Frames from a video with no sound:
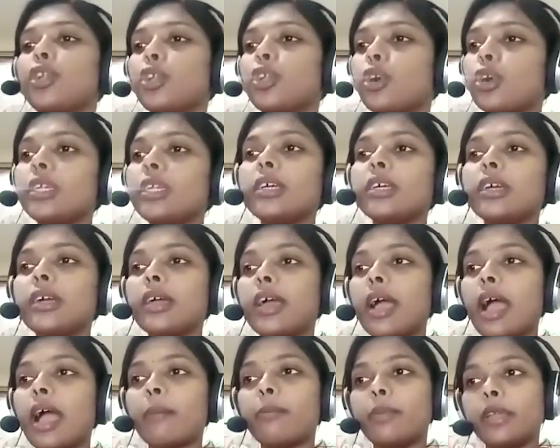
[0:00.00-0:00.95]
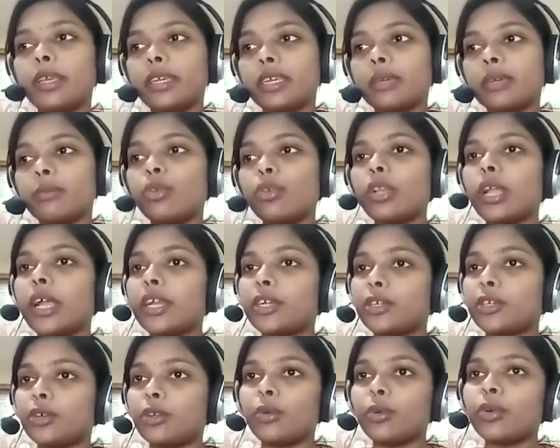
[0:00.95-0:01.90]
not applicable at
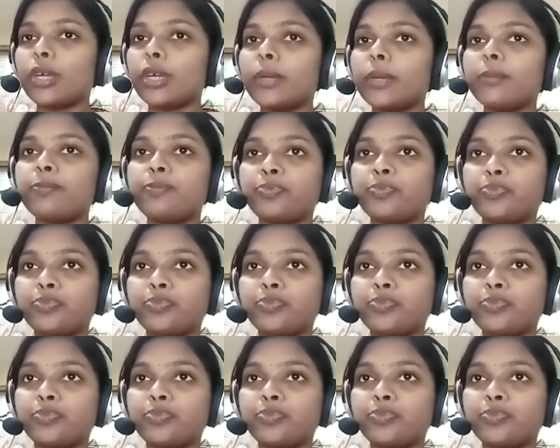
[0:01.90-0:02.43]
all. Okay.